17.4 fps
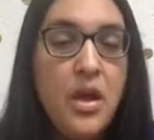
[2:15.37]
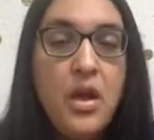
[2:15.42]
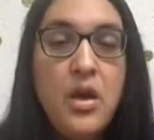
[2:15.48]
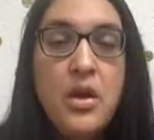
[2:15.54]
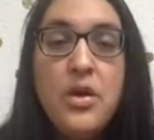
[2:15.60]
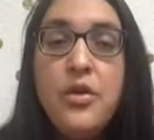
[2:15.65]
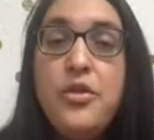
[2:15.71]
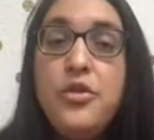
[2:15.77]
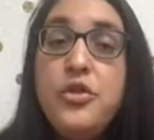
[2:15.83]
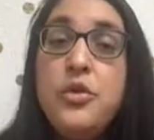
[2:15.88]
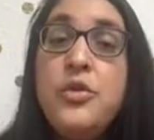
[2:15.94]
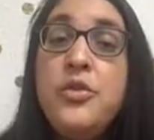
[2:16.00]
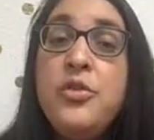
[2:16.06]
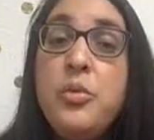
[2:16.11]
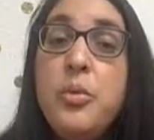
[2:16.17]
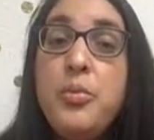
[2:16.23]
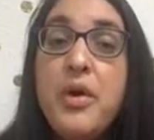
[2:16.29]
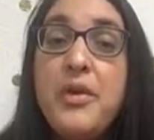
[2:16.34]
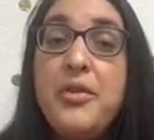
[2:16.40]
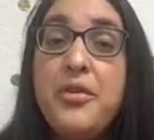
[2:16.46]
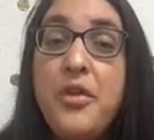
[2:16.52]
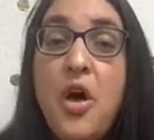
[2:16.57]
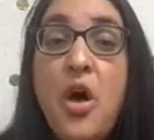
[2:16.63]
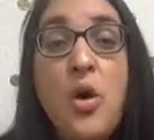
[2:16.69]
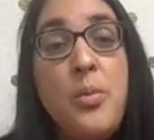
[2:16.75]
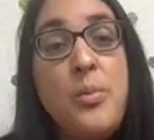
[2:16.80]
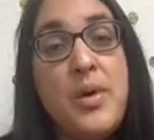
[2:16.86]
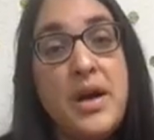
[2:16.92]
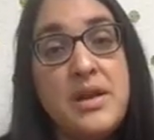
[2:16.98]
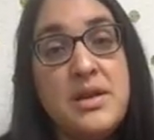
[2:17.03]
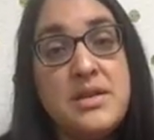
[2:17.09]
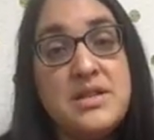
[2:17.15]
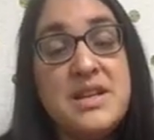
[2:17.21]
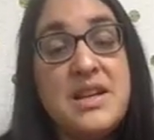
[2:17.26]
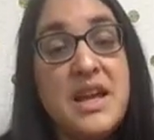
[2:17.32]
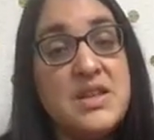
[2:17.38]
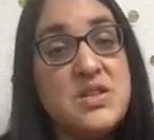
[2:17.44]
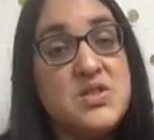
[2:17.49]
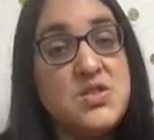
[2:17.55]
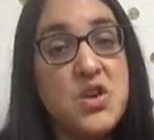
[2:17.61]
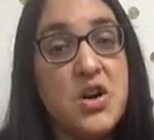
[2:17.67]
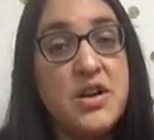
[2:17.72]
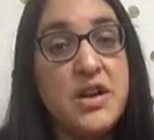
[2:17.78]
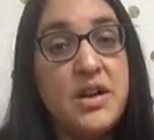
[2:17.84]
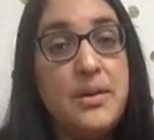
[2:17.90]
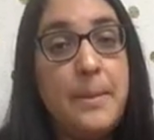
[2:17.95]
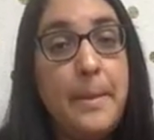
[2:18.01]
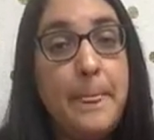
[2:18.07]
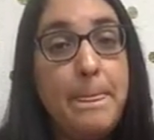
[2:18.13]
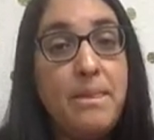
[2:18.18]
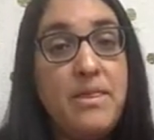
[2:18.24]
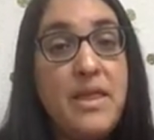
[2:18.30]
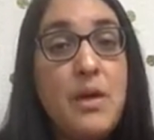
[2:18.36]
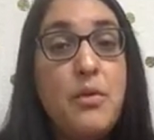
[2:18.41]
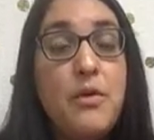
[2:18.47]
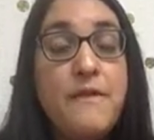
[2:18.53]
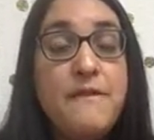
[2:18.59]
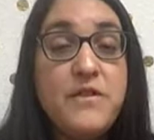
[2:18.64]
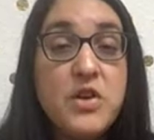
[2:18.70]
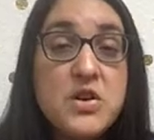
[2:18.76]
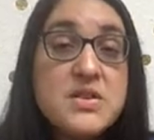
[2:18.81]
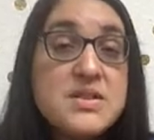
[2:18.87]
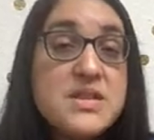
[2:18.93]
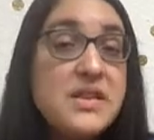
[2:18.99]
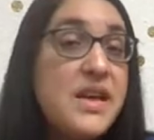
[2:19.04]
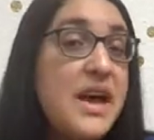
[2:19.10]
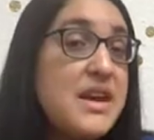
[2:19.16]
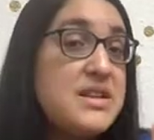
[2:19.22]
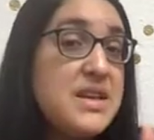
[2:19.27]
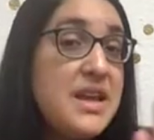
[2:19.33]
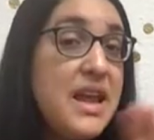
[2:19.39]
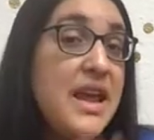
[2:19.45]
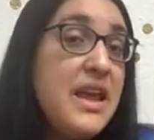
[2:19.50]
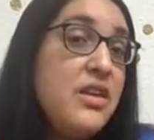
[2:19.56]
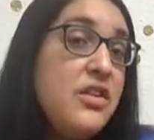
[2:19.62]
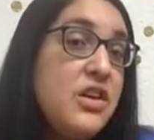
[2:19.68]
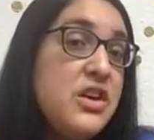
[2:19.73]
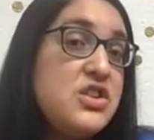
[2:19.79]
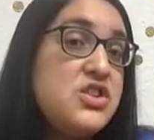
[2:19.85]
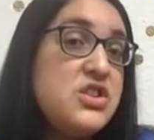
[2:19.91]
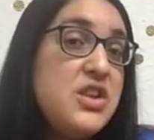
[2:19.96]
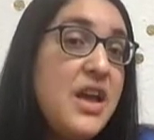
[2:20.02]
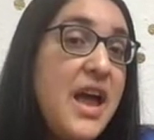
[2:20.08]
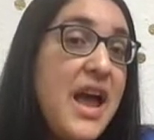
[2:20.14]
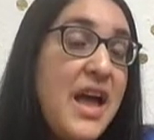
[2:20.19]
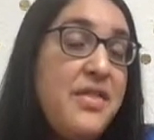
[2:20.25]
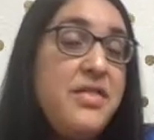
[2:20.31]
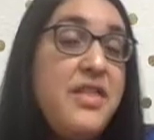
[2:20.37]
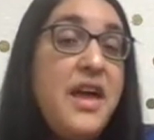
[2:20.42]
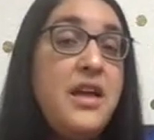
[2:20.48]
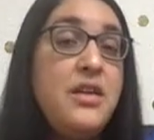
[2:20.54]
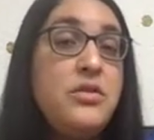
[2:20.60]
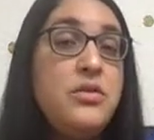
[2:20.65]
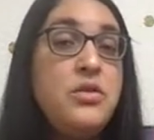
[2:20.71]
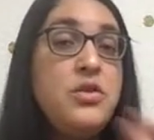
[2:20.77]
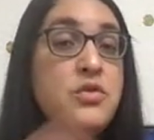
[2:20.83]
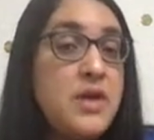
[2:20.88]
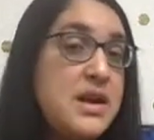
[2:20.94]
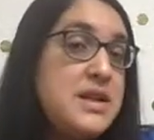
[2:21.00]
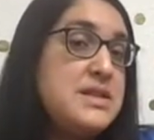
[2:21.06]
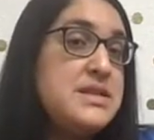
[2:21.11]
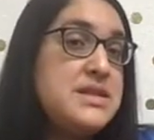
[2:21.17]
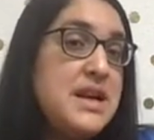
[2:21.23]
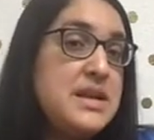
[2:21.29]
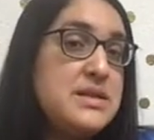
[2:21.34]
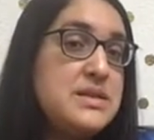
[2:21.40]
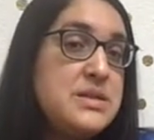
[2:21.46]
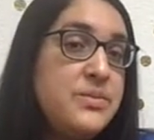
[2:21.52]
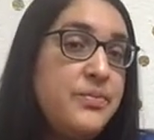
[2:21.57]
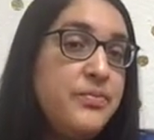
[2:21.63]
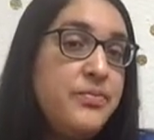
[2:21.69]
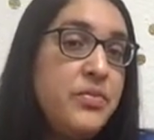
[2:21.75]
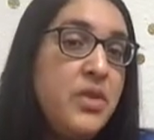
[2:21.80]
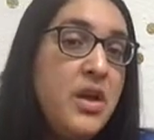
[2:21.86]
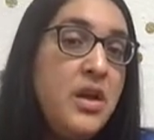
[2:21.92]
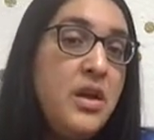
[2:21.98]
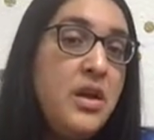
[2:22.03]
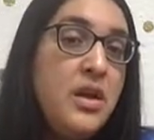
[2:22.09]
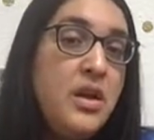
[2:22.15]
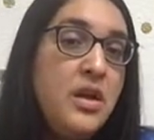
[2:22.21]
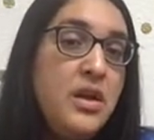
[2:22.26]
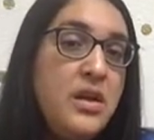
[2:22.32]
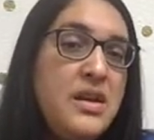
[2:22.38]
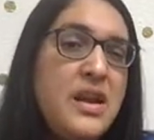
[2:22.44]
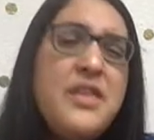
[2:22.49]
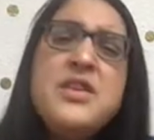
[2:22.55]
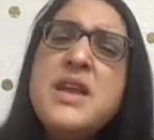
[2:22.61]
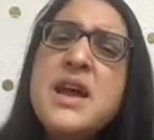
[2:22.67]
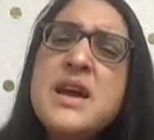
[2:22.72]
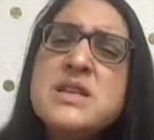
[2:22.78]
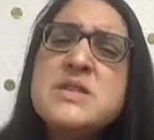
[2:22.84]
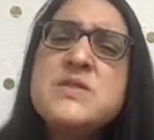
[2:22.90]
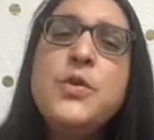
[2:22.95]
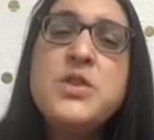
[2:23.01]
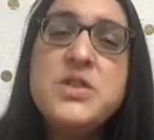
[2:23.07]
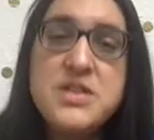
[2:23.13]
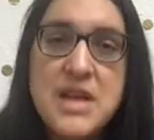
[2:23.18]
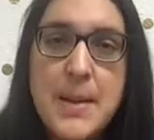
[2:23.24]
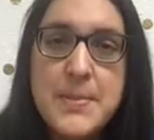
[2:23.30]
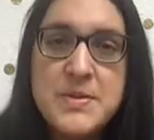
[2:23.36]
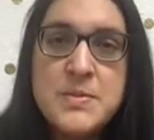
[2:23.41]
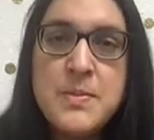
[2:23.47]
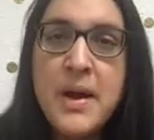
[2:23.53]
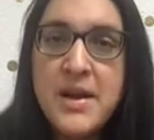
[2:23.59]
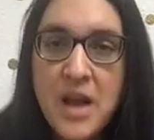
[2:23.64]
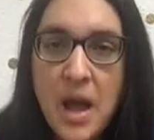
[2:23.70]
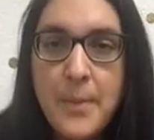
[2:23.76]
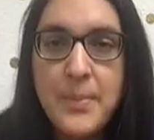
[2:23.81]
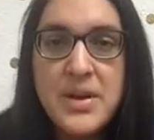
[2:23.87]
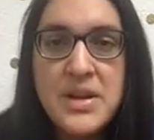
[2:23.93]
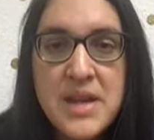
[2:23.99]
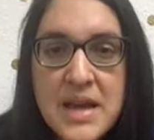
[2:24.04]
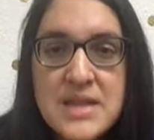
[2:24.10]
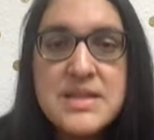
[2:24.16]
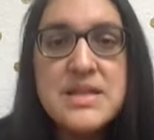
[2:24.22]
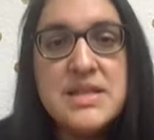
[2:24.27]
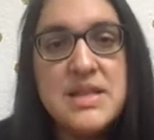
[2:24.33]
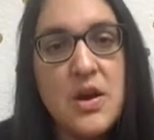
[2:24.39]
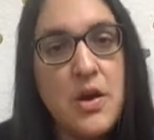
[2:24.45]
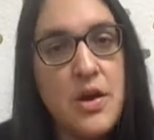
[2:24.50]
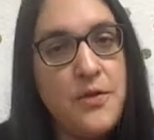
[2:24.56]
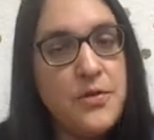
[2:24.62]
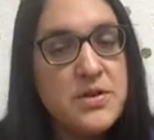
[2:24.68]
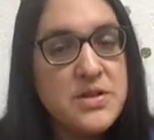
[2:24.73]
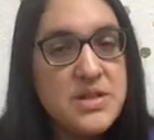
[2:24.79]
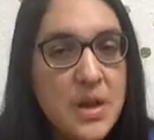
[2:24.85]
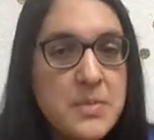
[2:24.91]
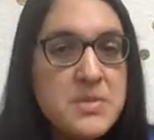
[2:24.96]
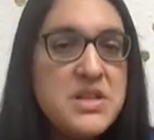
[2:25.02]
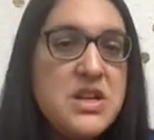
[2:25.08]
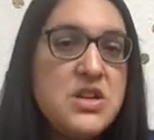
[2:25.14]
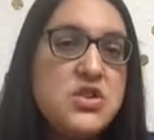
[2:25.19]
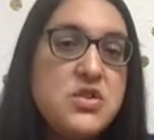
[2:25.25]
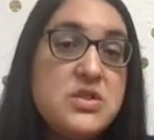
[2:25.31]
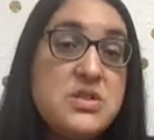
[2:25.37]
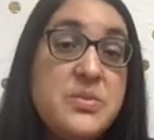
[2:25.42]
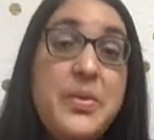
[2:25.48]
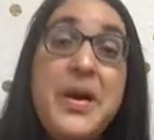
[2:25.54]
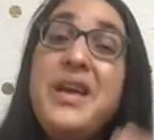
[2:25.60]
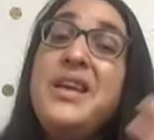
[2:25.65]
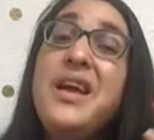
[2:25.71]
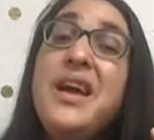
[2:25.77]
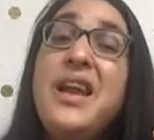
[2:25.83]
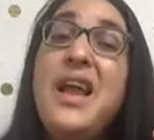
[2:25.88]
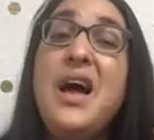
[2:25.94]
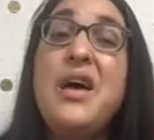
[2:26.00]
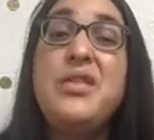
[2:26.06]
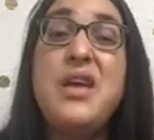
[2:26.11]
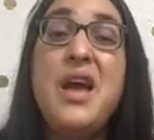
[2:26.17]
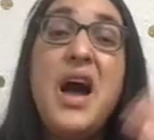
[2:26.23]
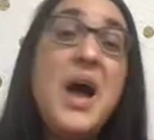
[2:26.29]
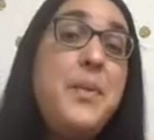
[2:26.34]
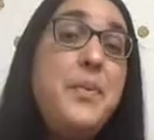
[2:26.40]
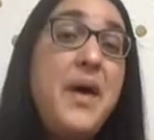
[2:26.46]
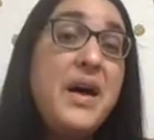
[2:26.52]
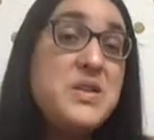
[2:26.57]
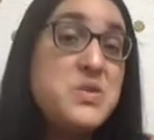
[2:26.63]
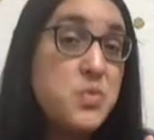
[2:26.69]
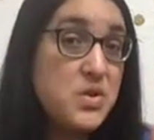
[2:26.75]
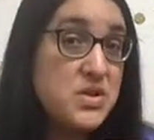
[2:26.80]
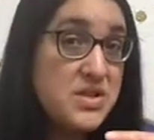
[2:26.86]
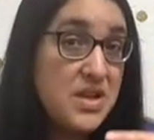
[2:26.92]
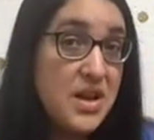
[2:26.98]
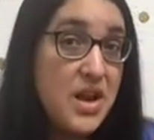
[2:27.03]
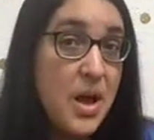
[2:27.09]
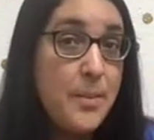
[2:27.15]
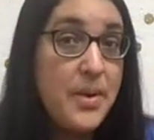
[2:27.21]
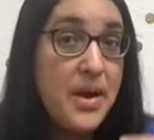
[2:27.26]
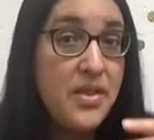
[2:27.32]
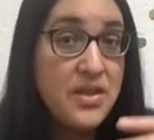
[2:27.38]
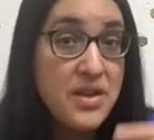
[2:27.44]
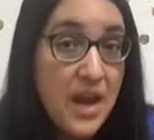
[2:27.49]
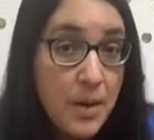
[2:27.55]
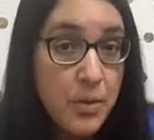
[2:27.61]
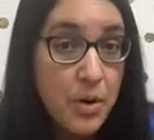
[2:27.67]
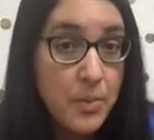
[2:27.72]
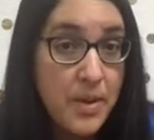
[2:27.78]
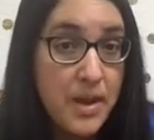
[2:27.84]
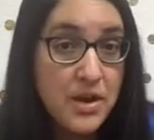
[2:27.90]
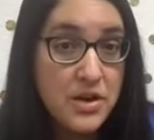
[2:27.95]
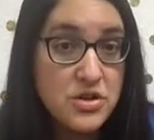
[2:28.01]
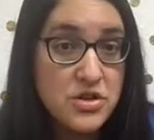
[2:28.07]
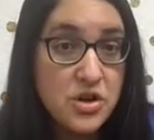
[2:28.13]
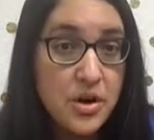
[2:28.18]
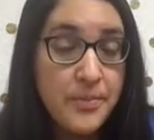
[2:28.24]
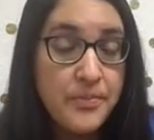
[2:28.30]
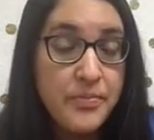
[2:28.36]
Students will press the home button to get started. They will first select English and then United States. Now the next 4 steps might not be necessary for some teachers depending on how the iPads were set up by the network manager.